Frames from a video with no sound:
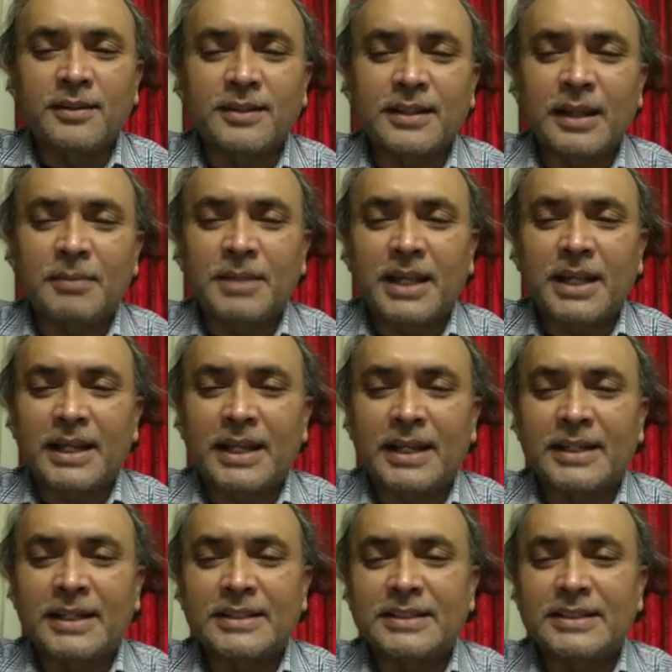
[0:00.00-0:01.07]
chemical
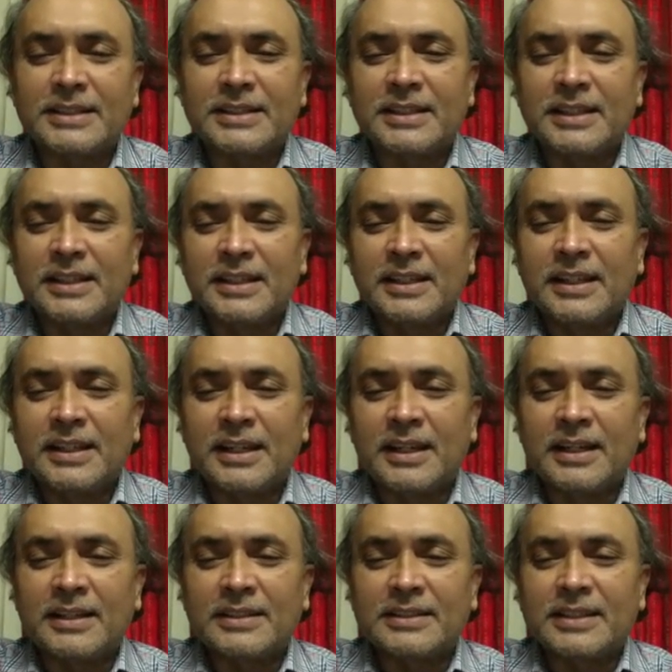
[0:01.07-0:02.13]
energy
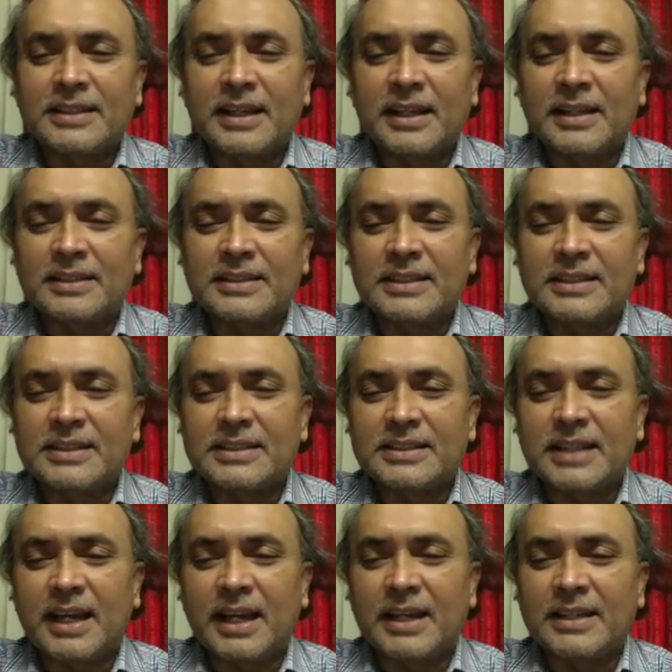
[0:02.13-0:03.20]

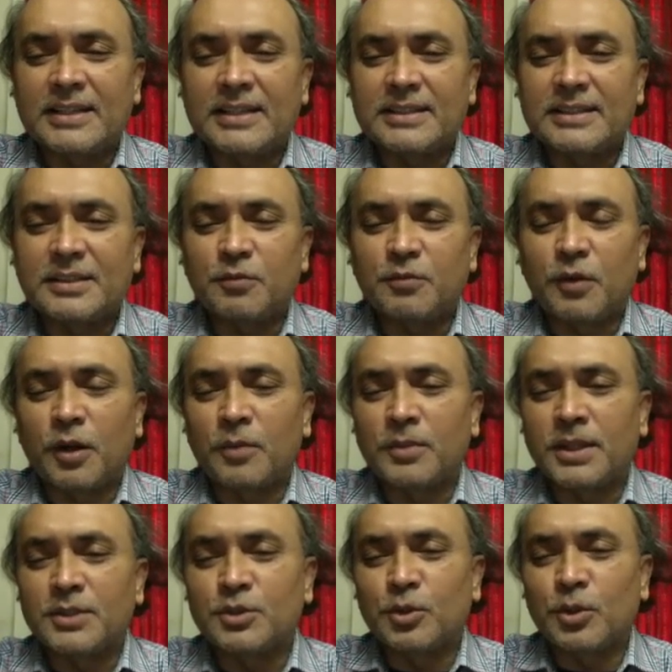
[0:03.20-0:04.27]
synthesized from
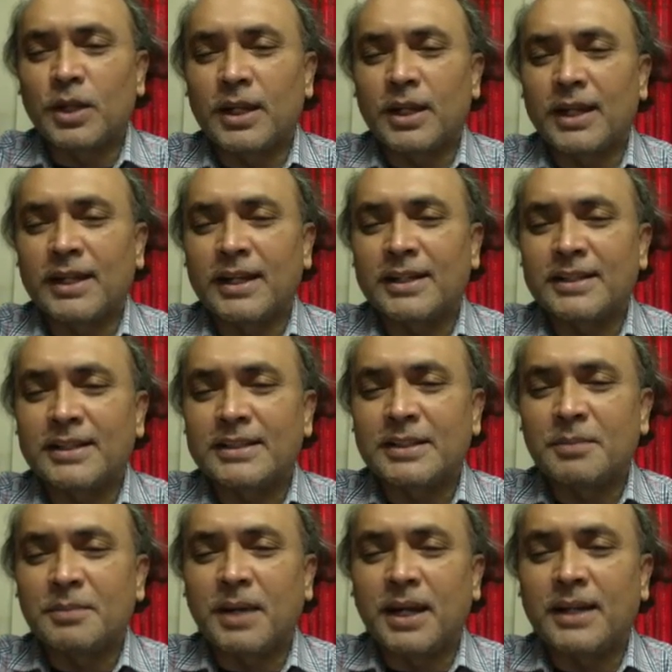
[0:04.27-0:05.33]
the solar
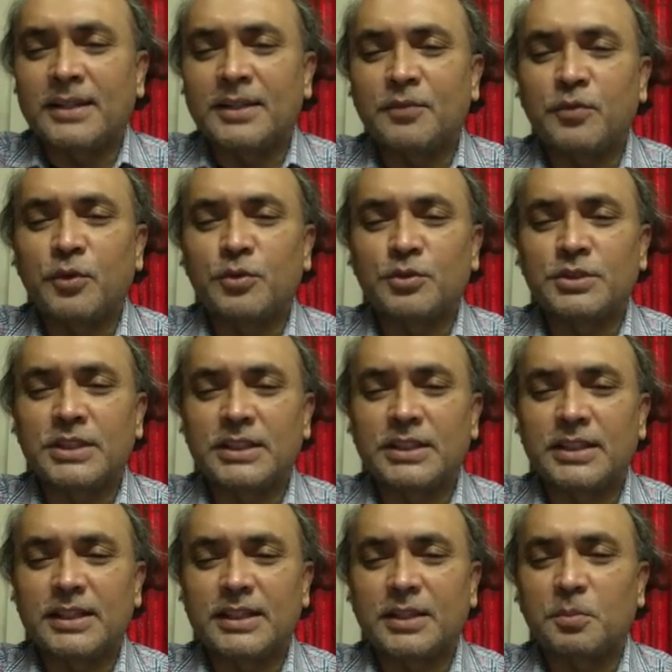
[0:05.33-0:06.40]
energy by the
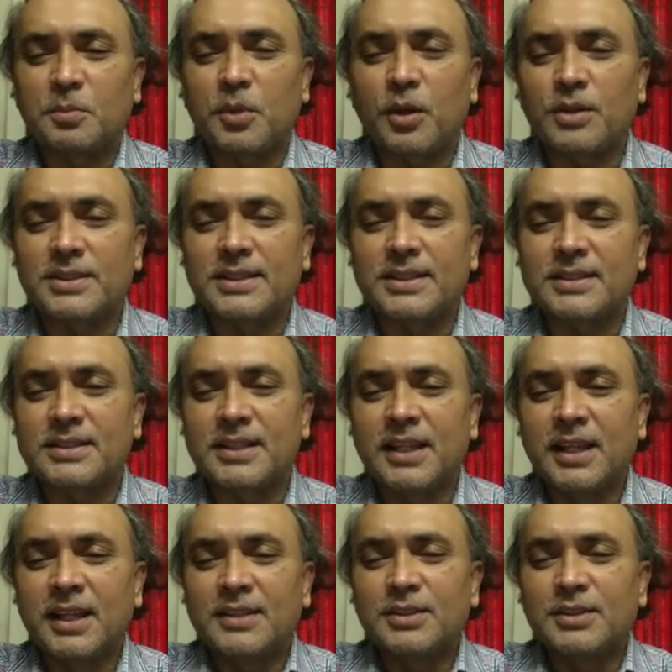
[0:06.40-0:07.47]
photosynthetic process.
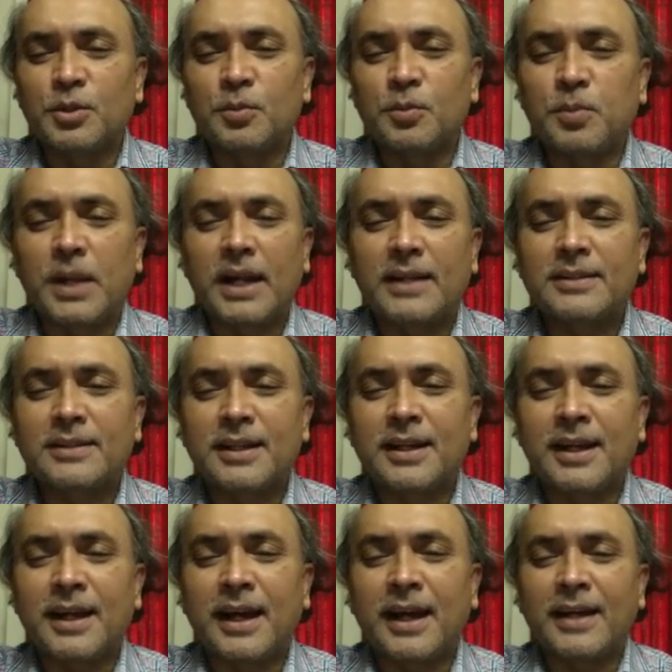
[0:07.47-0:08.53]
So plant
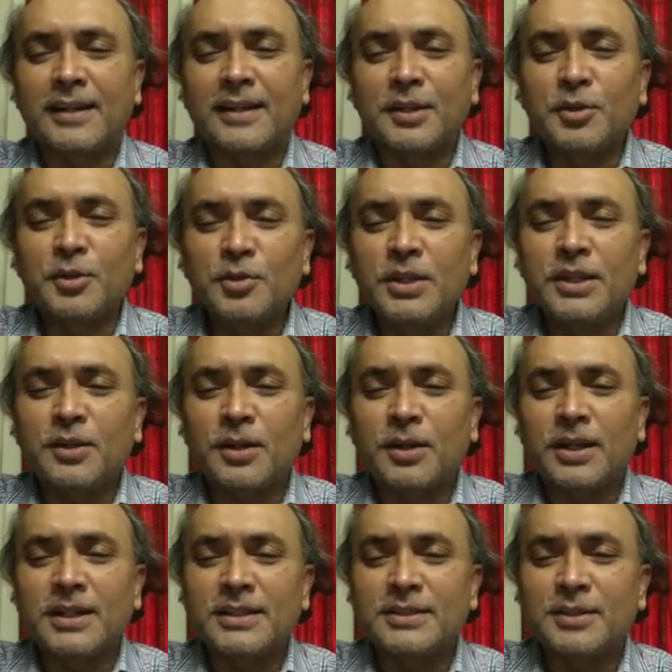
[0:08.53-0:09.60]
are unique
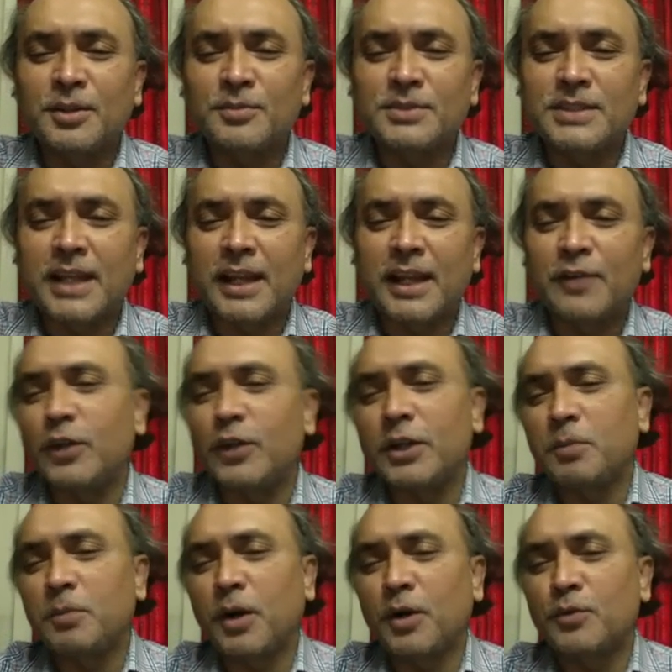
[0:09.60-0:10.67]
organisms and very
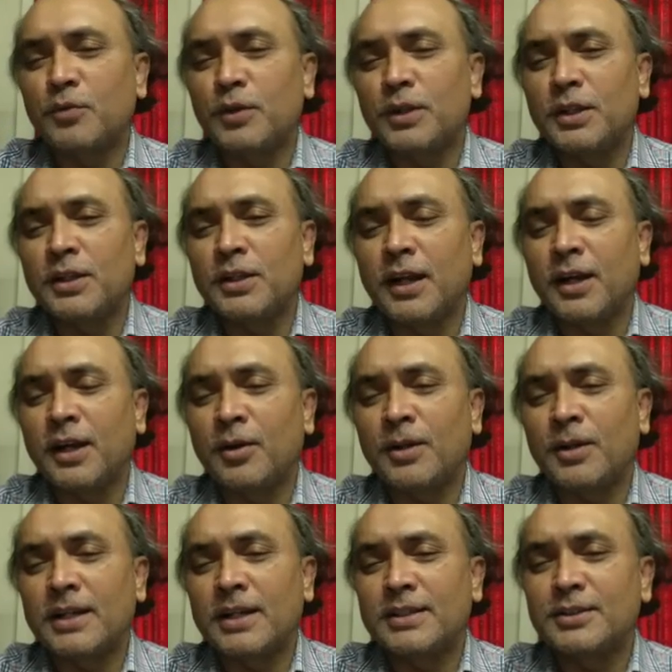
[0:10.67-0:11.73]
powerful
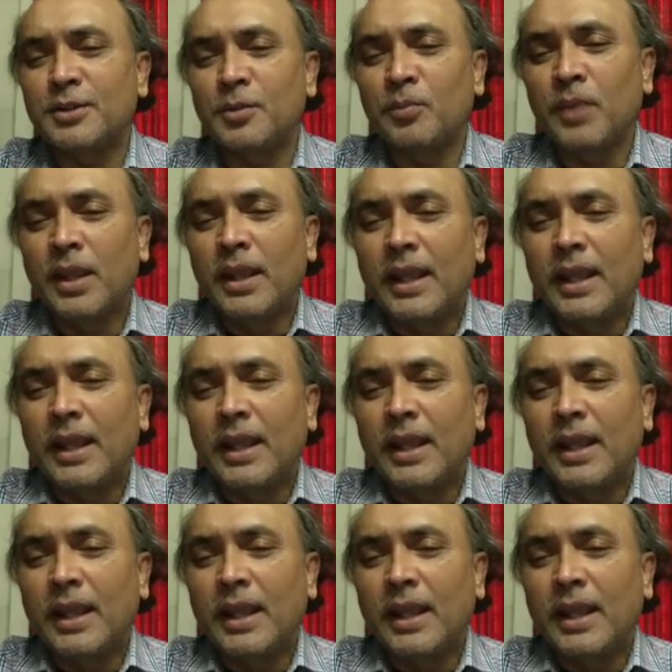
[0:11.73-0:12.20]
organism.